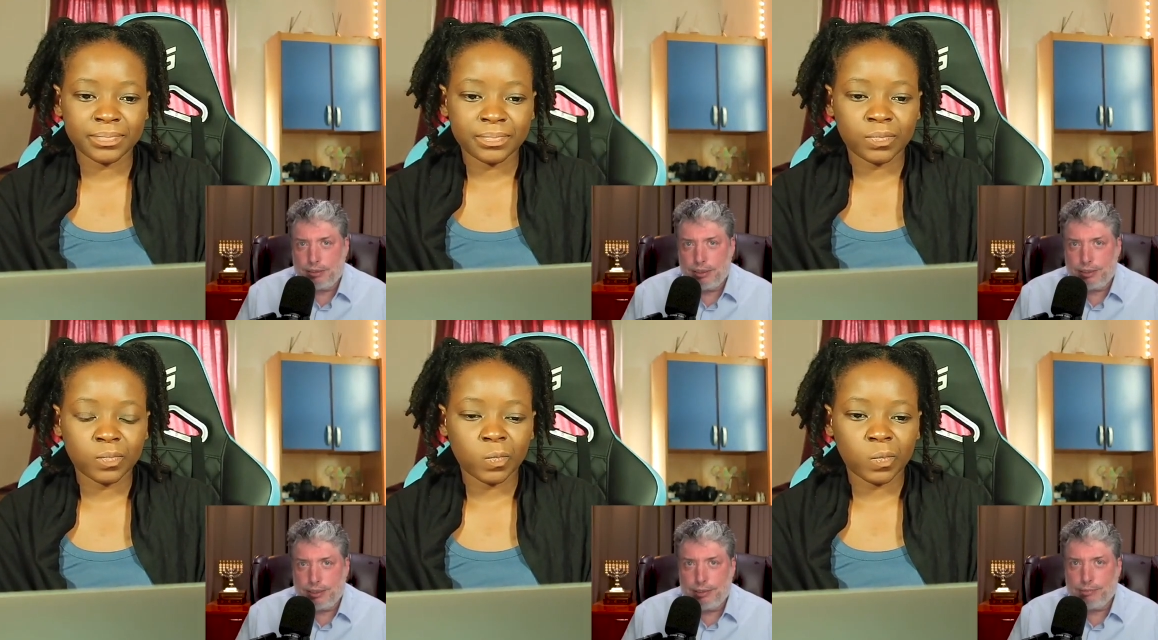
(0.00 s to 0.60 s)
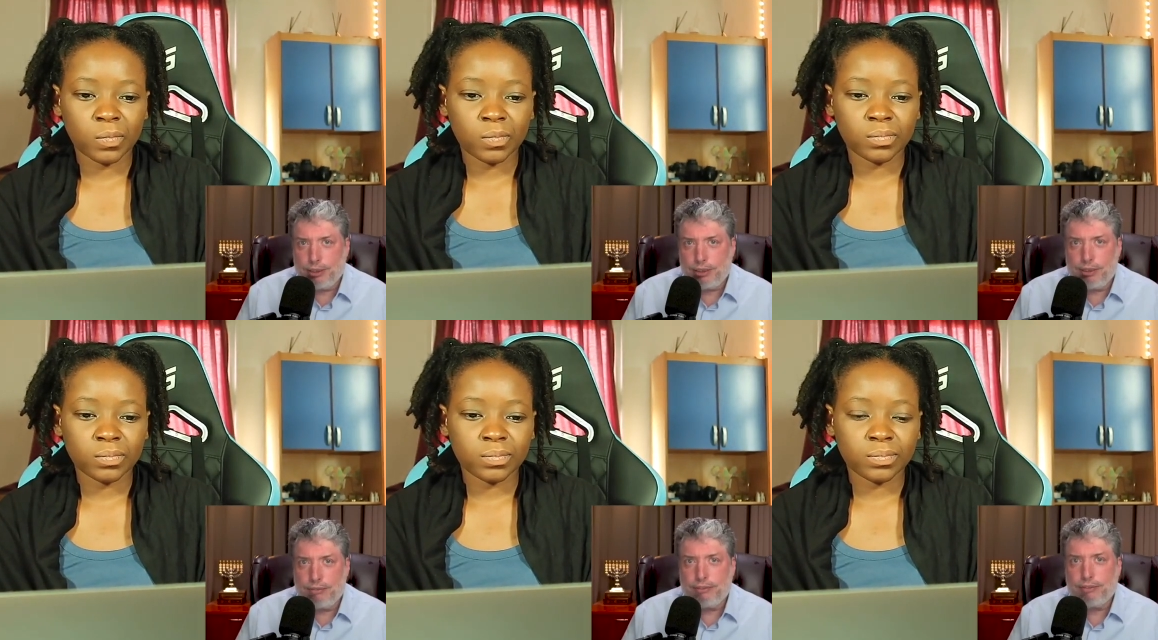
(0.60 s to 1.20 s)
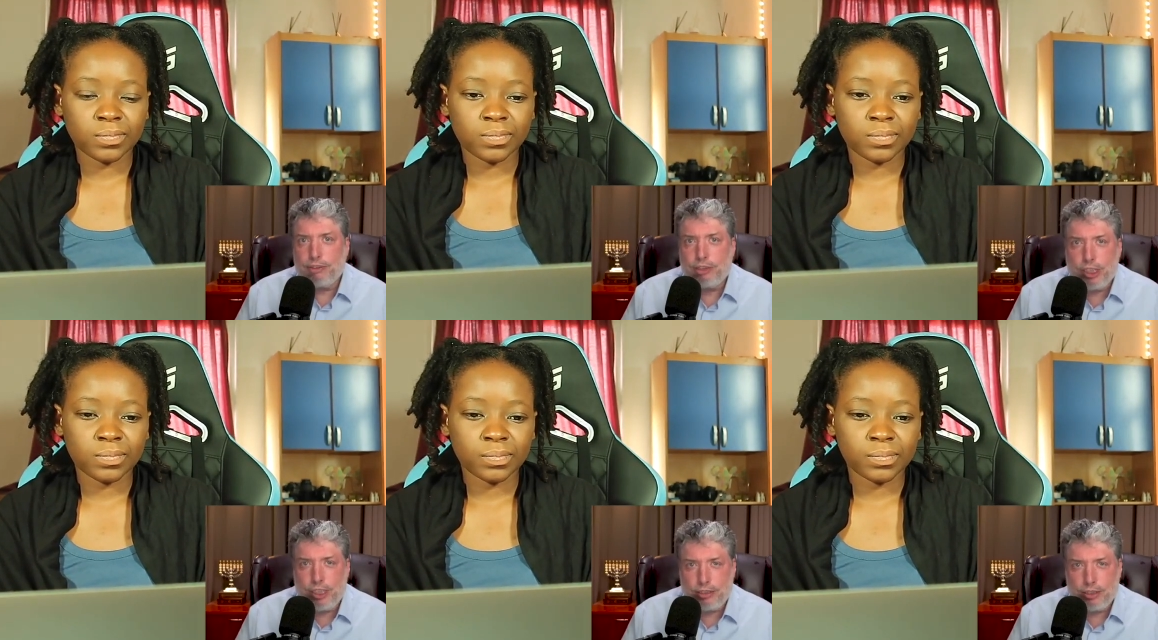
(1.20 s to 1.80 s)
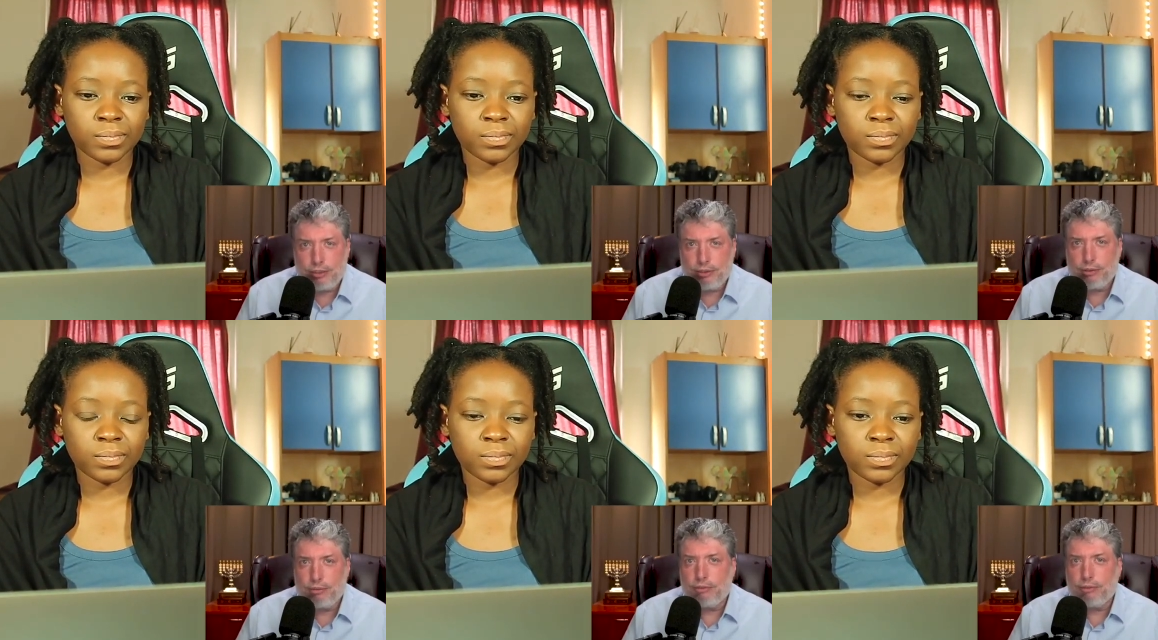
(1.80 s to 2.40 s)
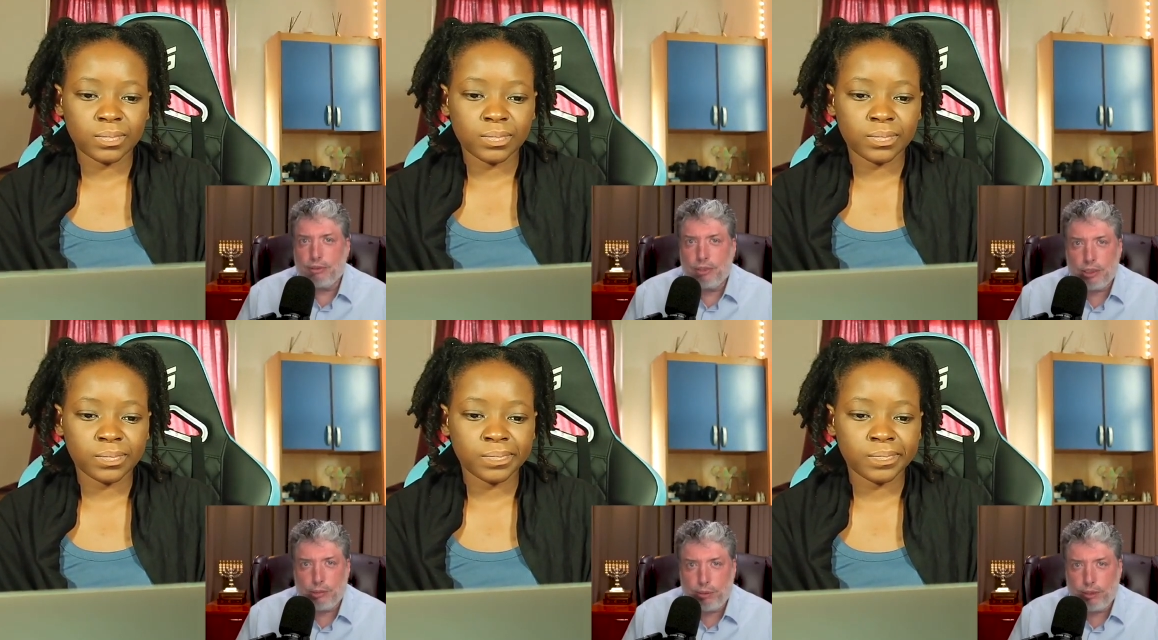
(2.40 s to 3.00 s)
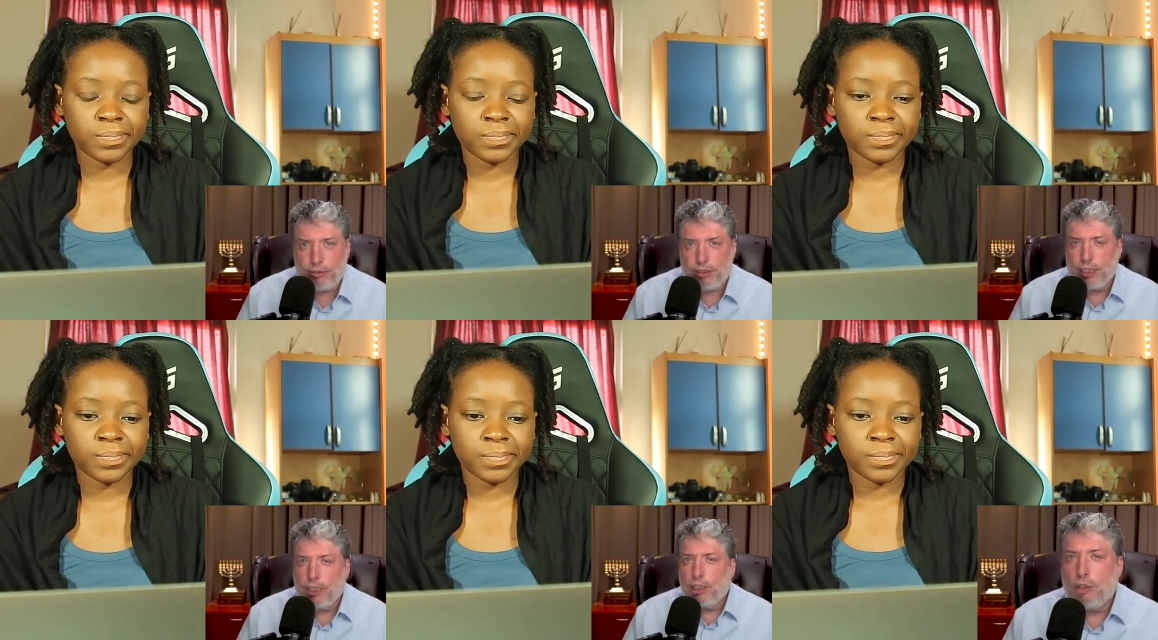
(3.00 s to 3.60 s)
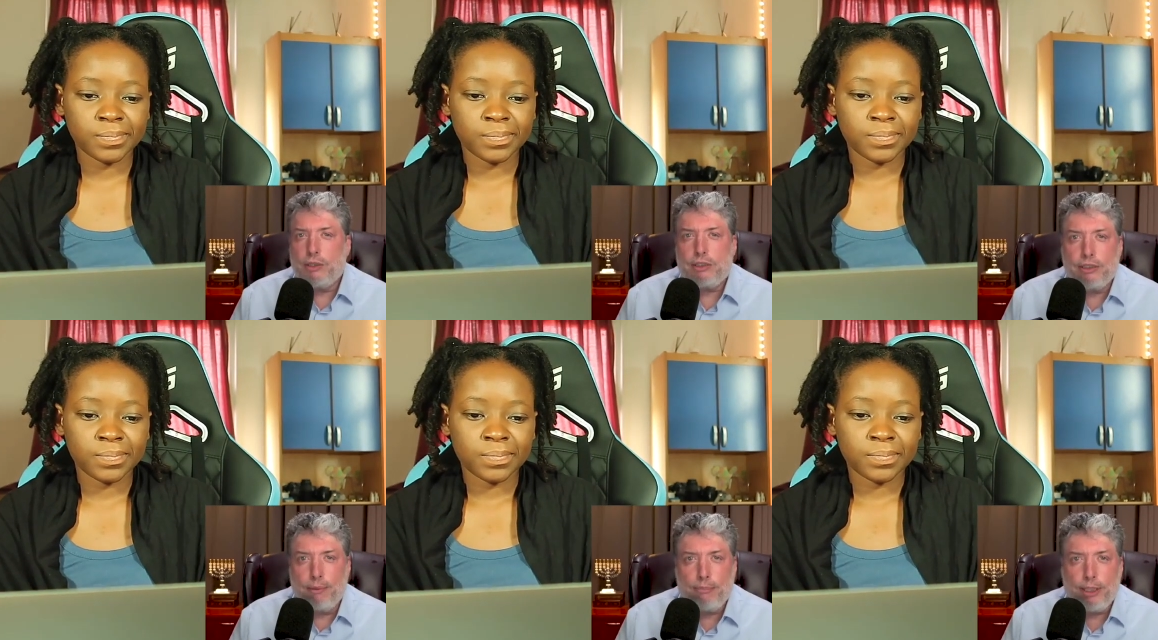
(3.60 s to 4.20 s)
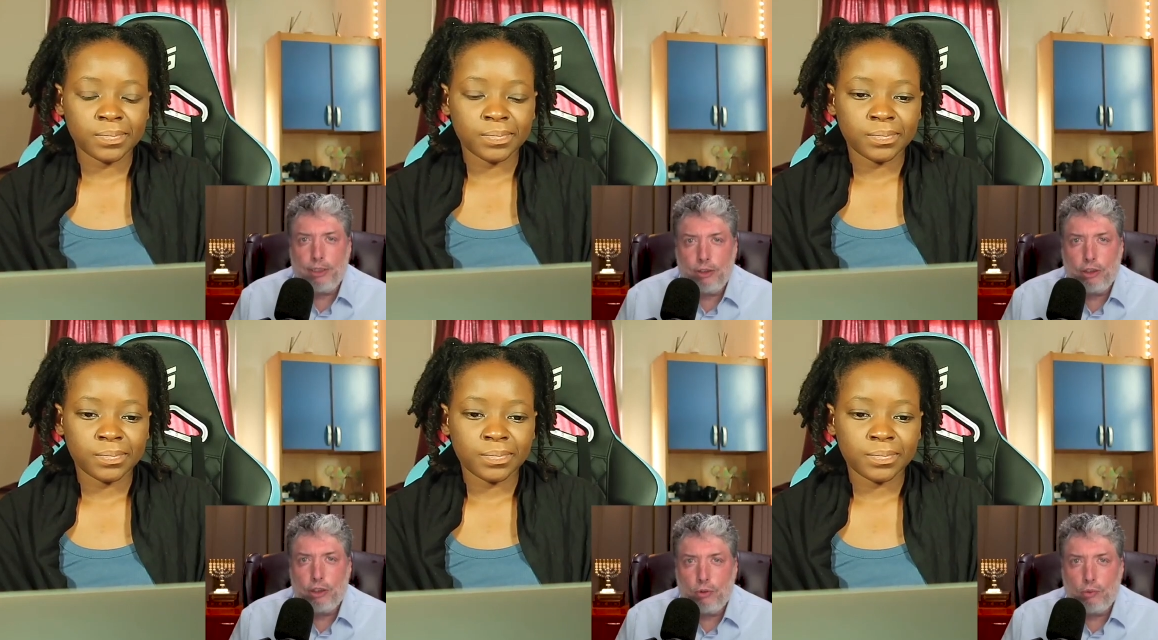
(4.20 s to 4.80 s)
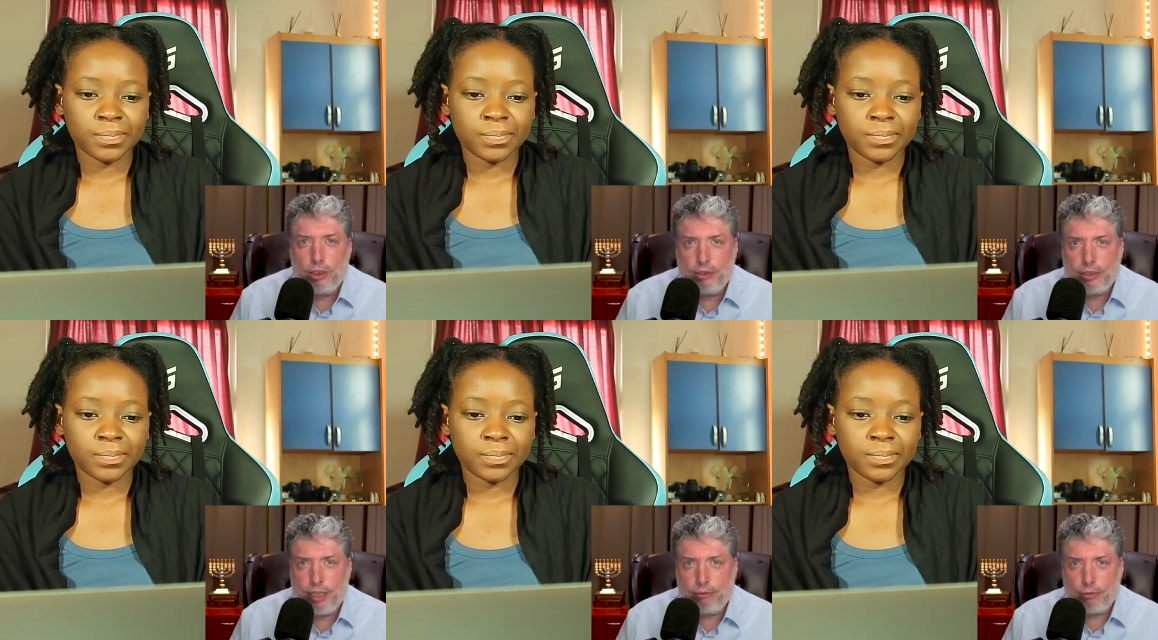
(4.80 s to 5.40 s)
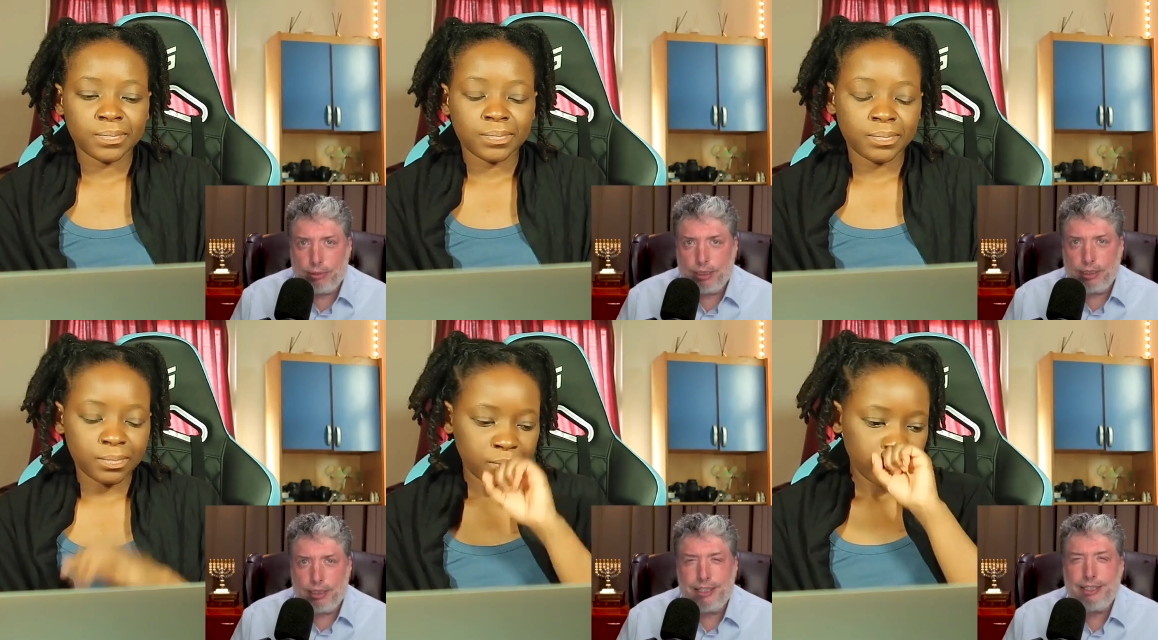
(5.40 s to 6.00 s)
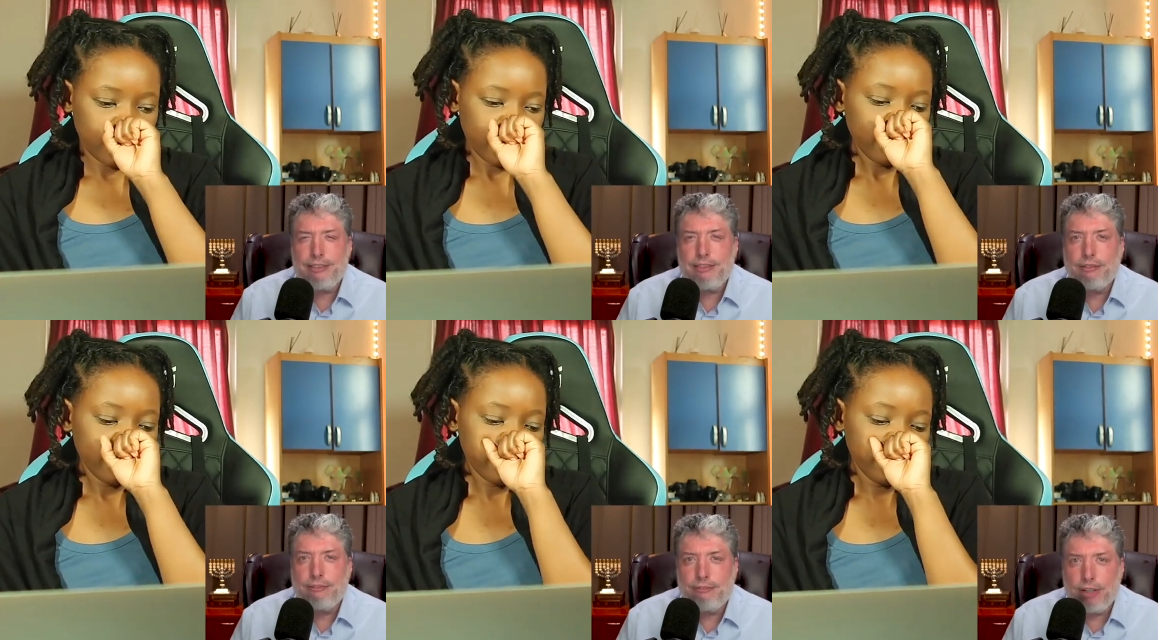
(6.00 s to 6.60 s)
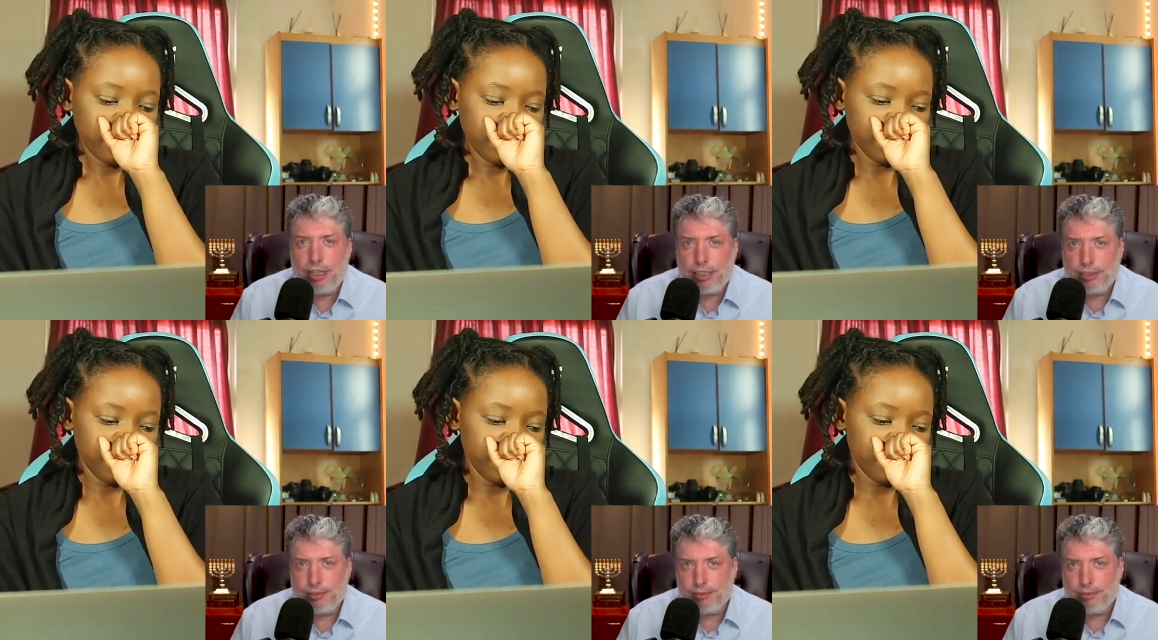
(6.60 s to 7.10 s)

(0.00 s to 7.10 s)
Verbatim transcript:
Speaker 1: to this image of Jesus who looked perfect, who is somebody you will never be. He's divine.